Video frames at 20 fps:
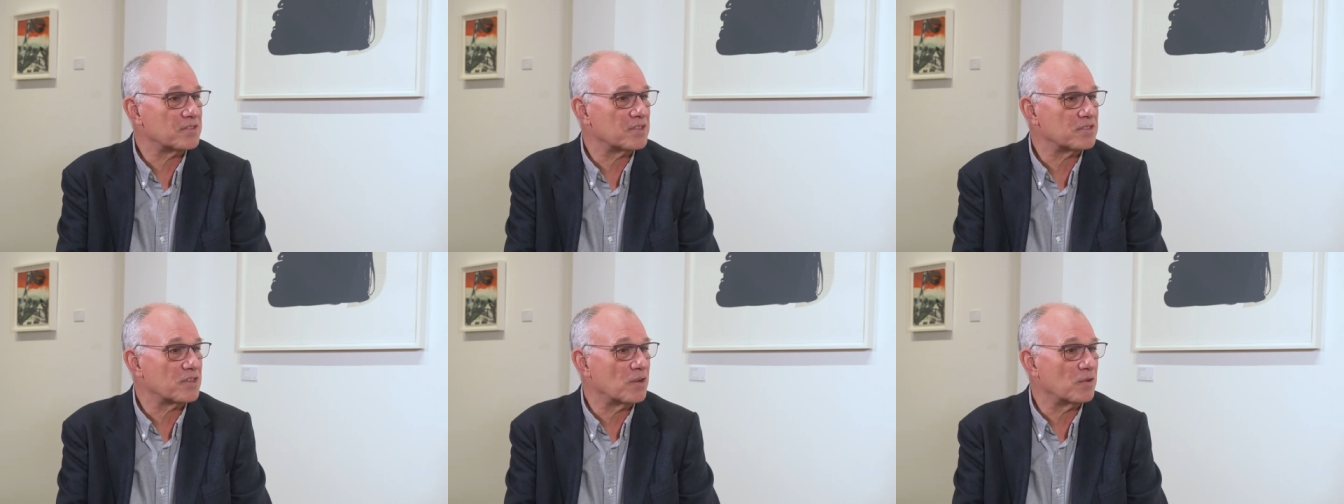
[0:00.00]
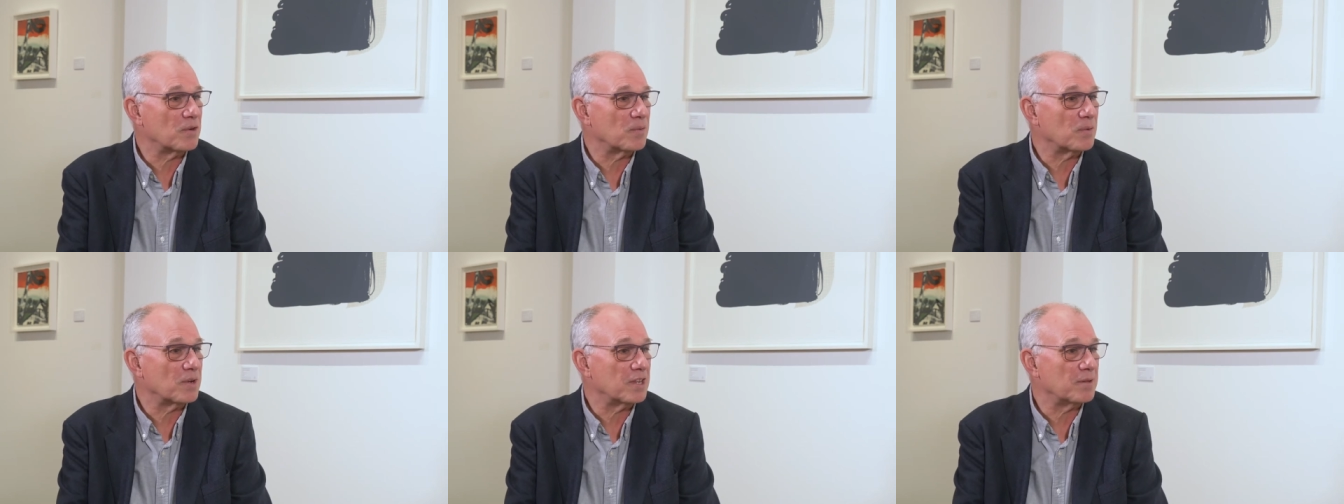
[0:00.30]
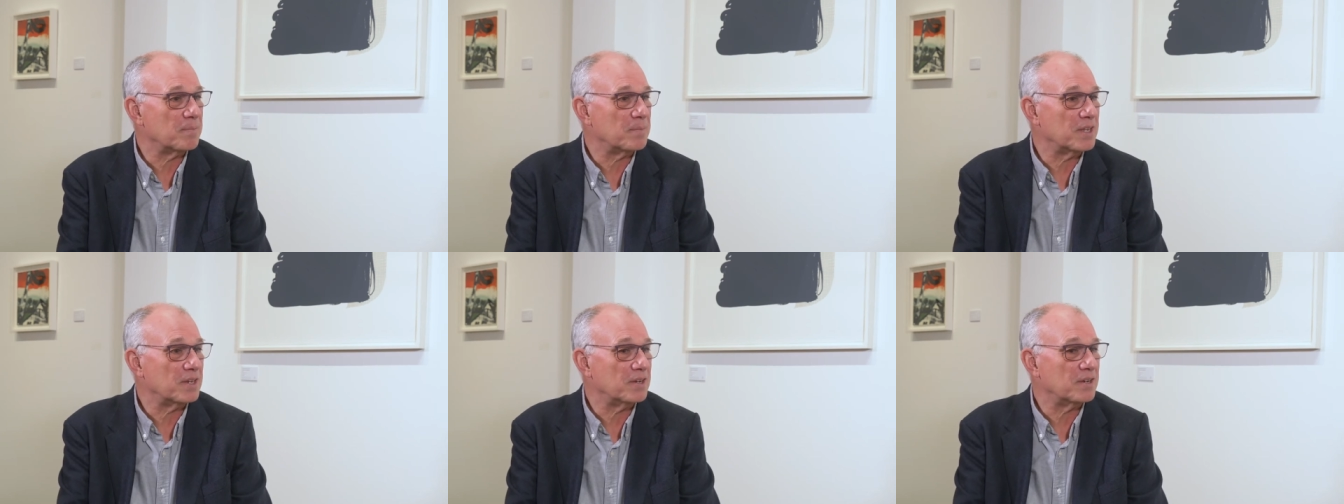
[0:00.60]
It's only really
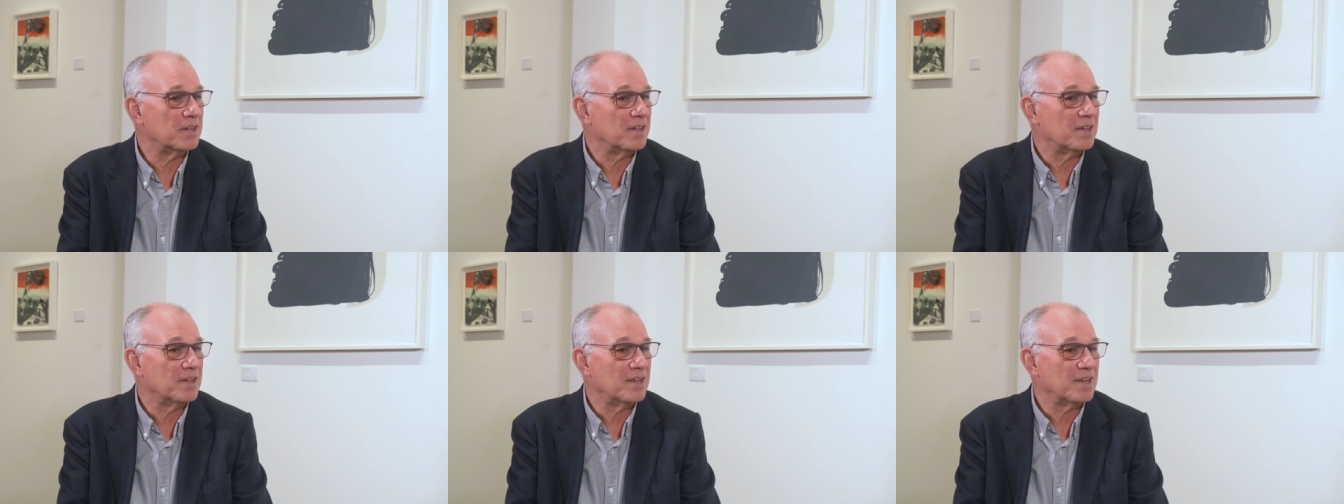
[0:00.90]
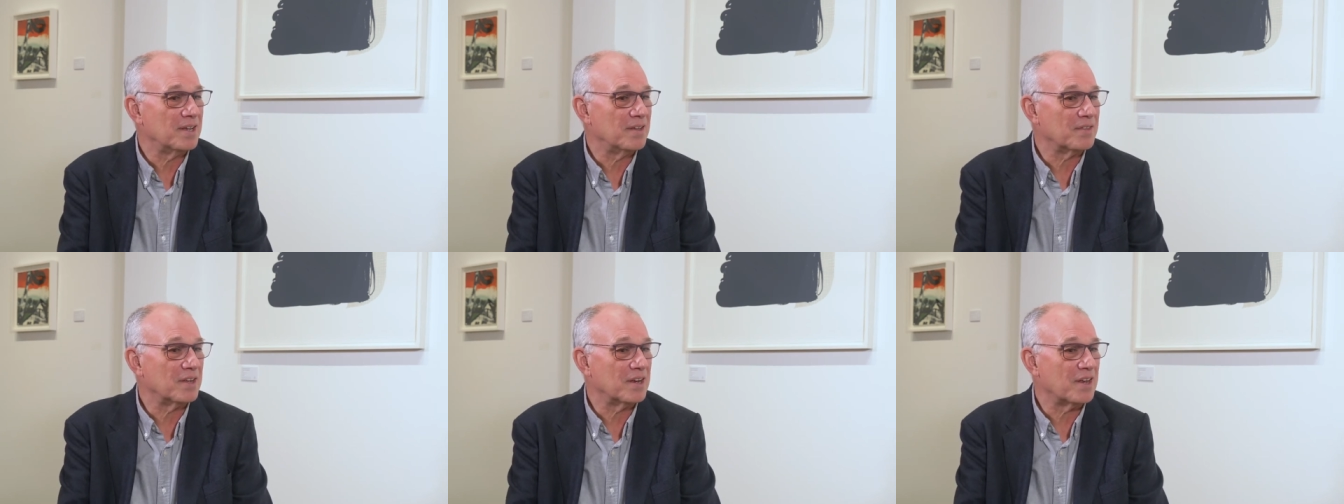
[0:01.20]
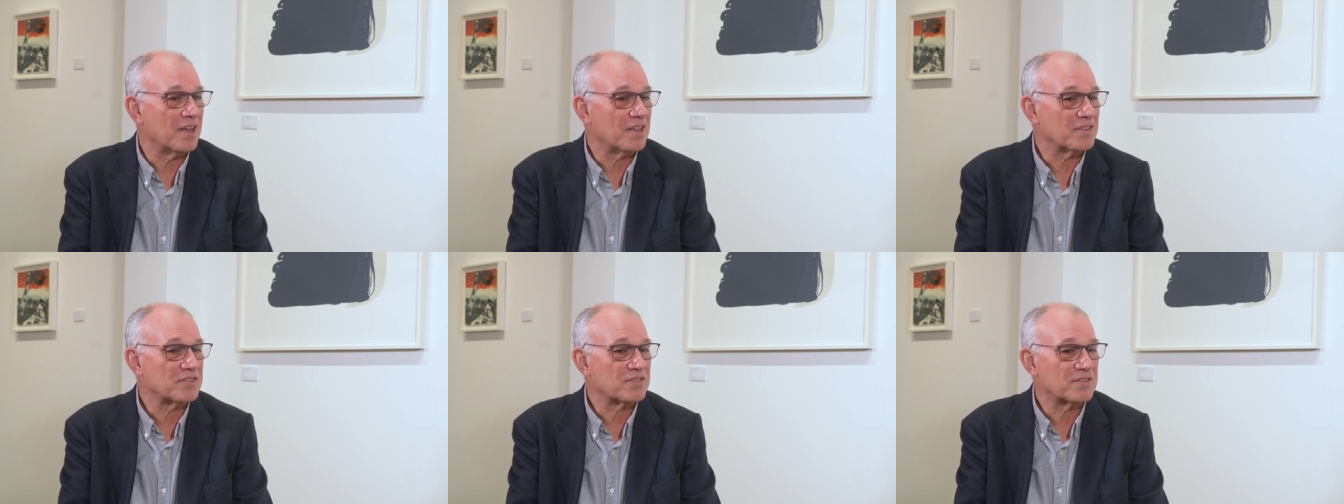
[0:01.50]
been in the
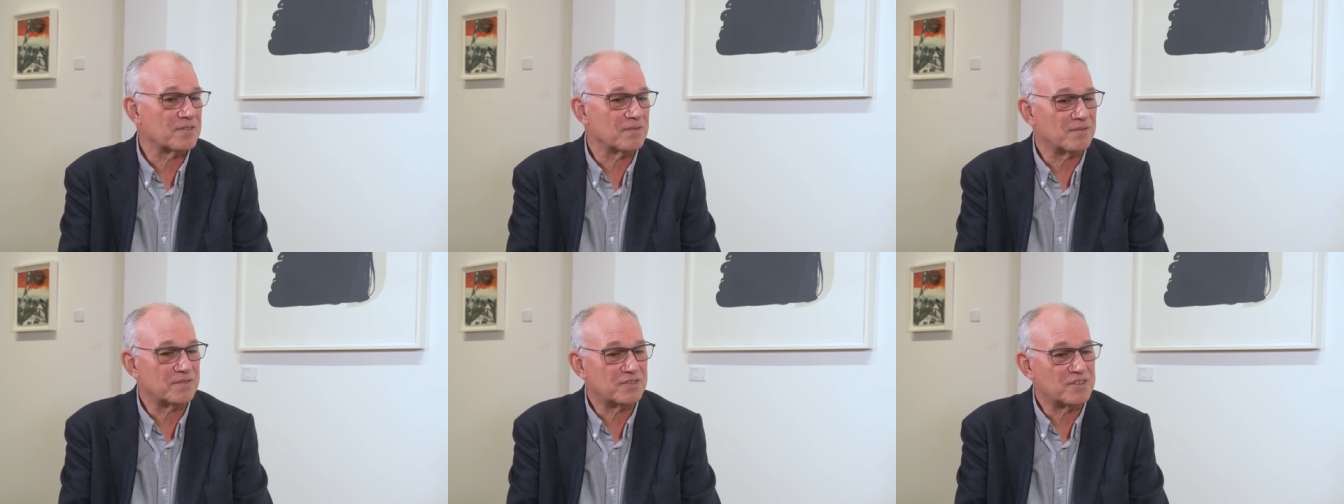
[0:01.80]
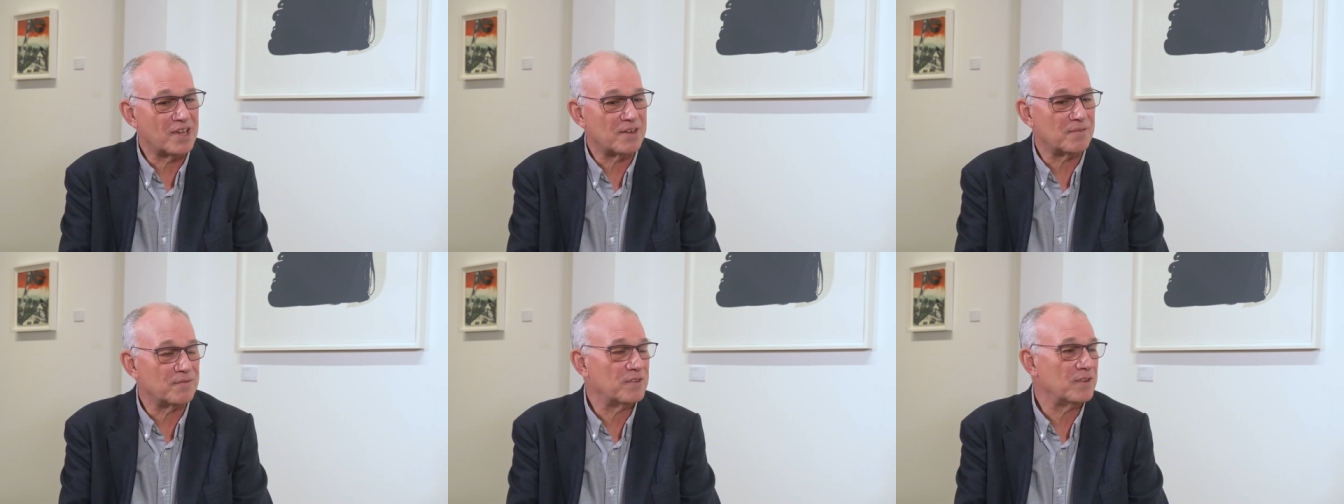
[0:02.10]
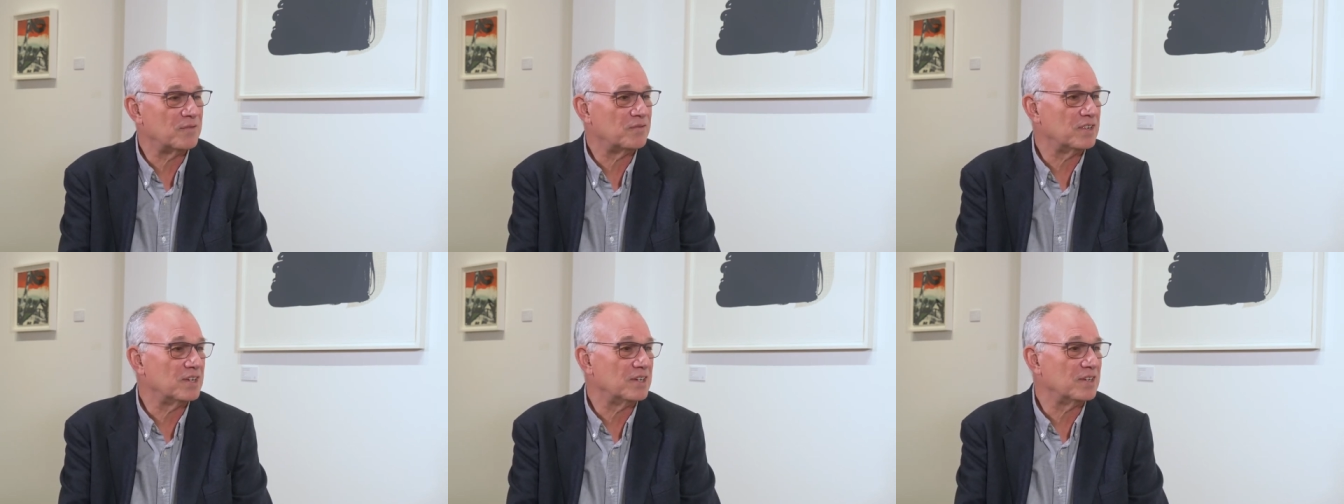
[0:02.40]
last 10,
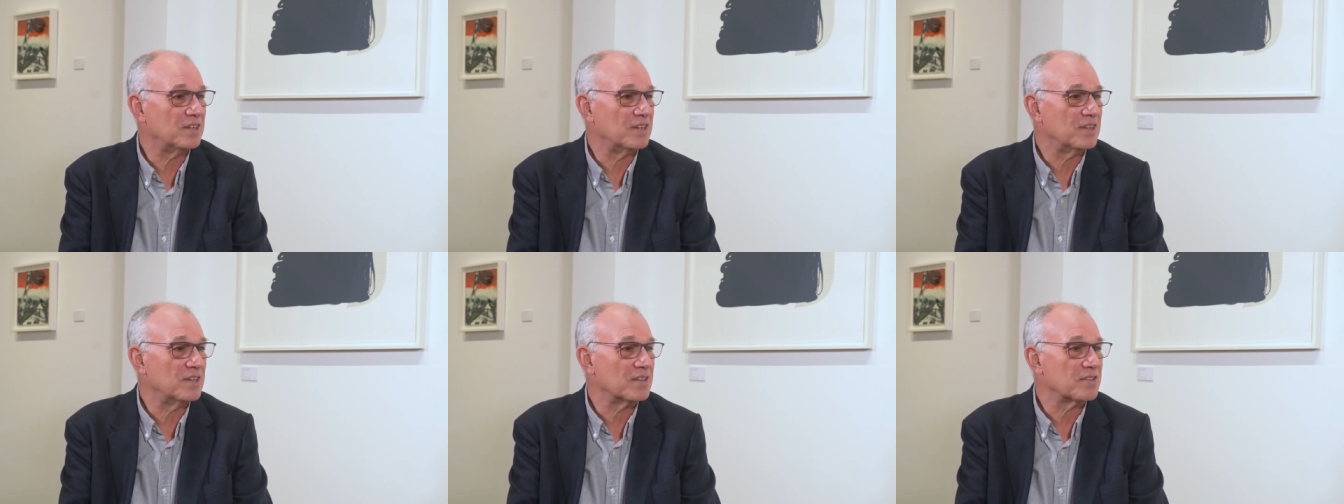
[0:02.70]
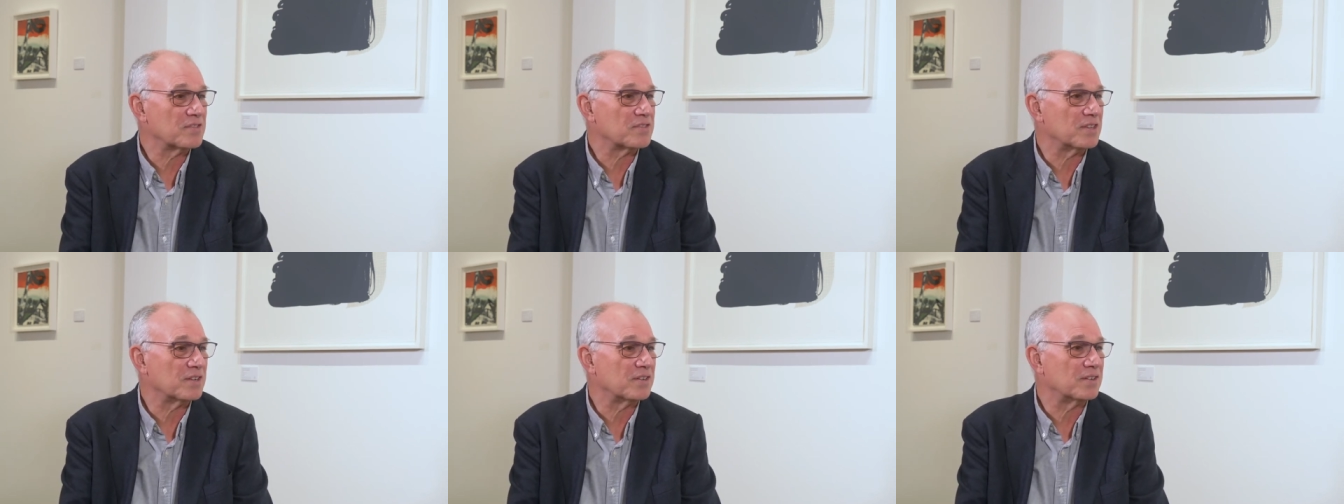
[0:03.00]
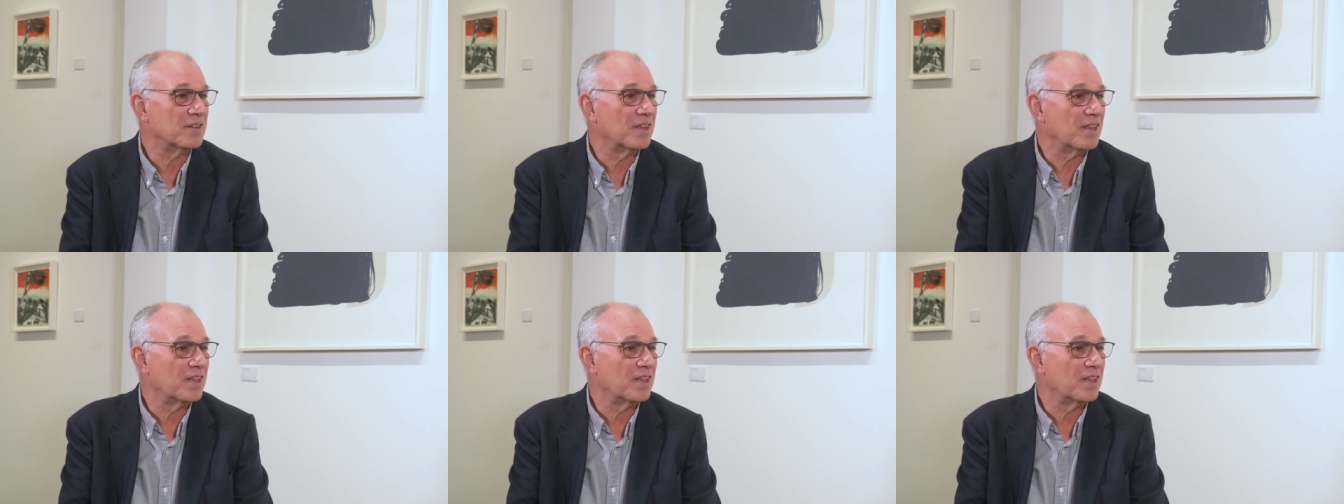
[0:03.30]
15 years that